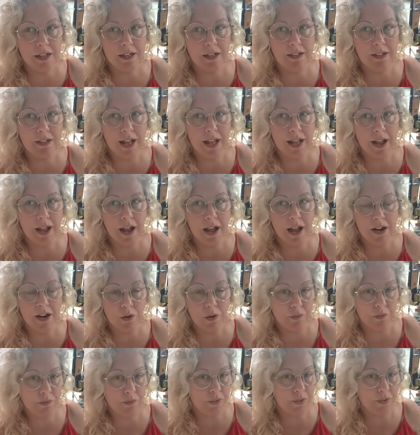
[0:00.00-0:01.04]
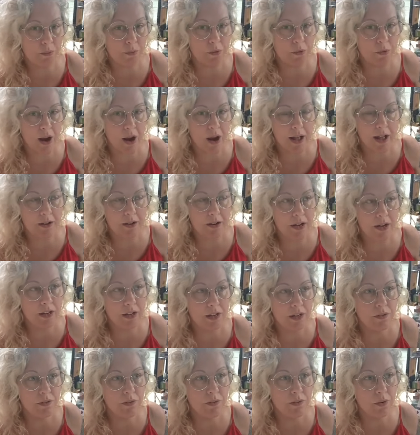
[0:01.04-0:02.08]
that I don't feel proud
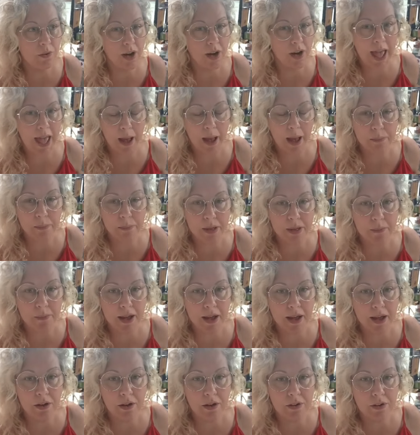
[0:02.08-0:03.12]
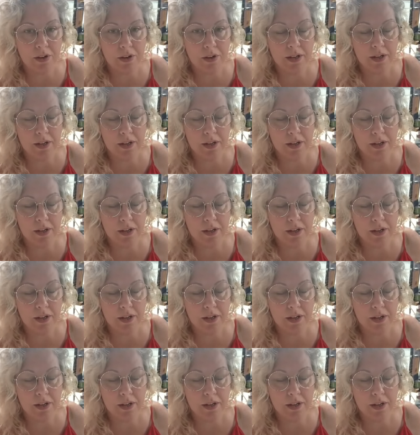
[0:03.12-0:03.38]
of or happy about.